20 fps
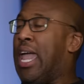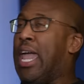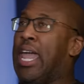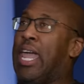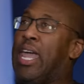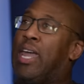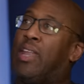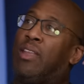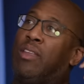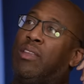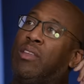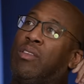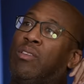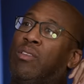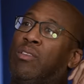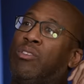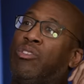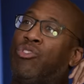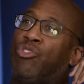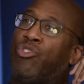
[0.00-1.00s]
And
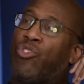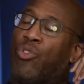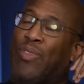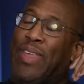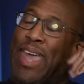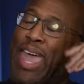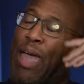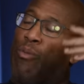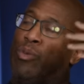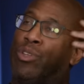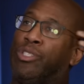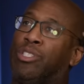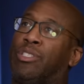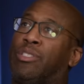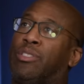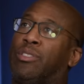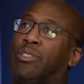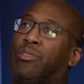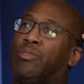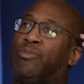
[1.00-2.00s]
so that
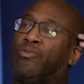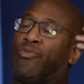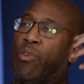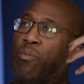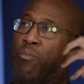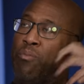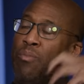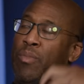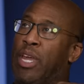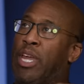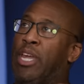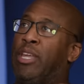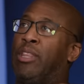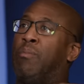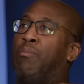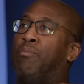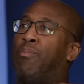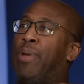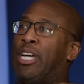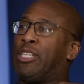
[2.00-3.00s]
was for me
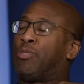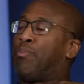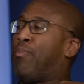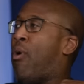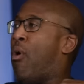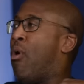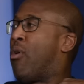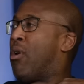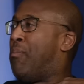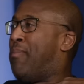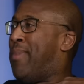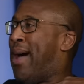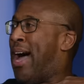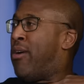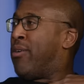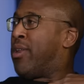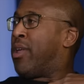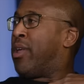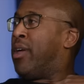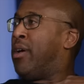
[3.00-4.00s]
the best part
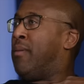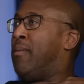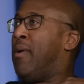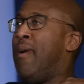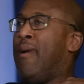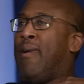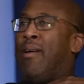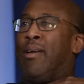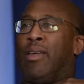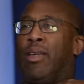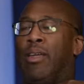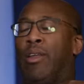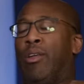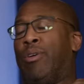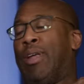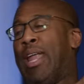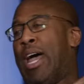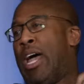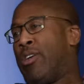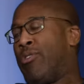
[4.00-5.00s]
about him. You
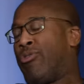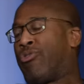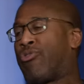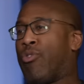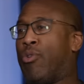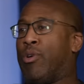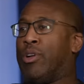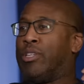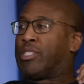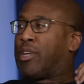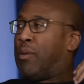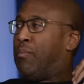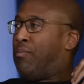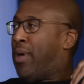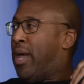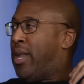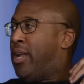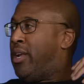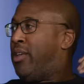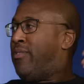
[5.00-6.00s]
know, now you throw in his
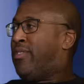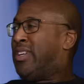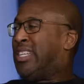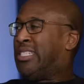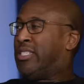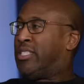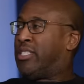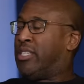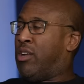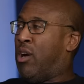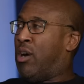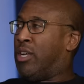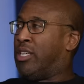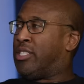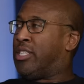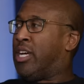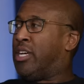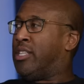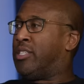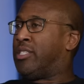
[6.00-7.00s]
competitiveness and all
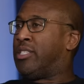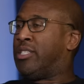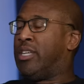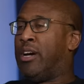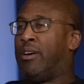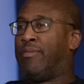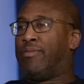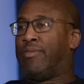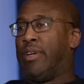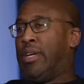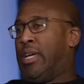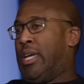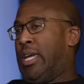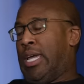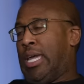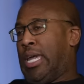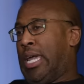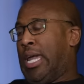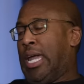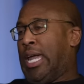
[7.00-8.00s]
this other stuff,
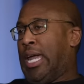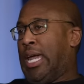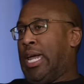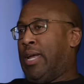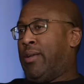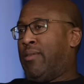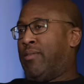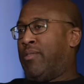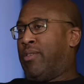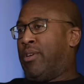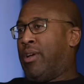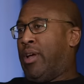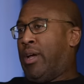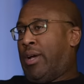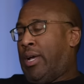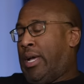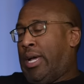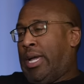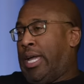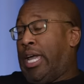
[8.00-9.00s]
and uh,
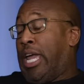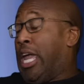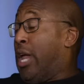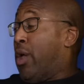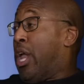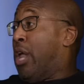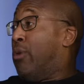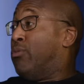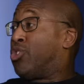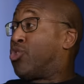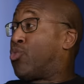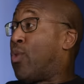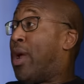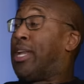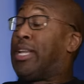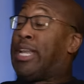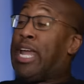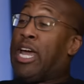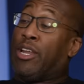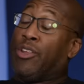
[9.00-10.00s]
I, it, it was
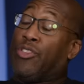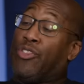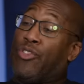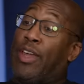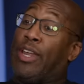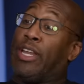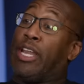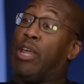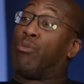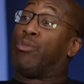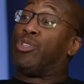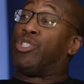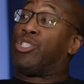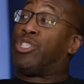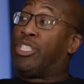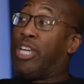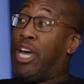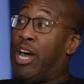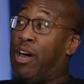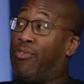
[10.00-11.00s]
great. Now the thing that was
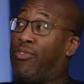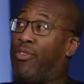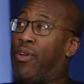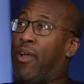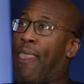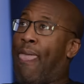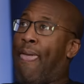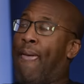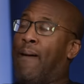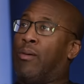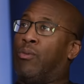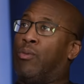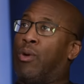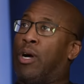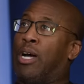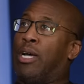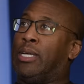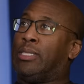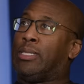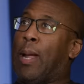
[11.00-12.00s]
tough
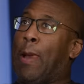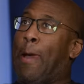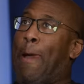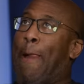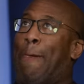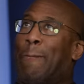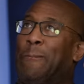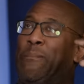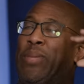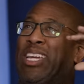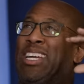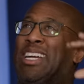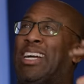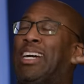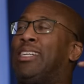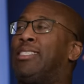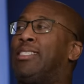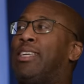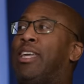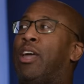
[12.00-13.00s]
was
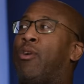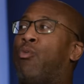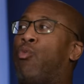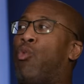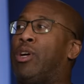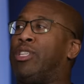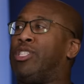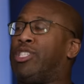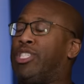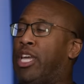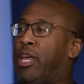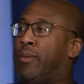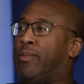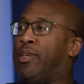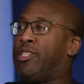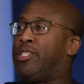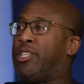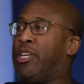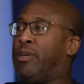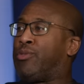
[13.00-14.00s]
because he had won
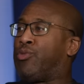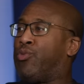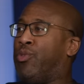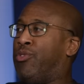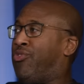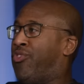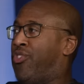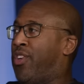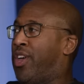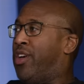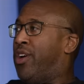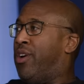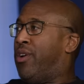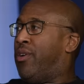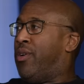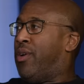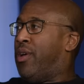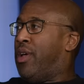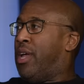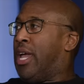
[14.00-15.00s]
championships with
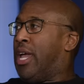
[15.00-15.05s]
Phil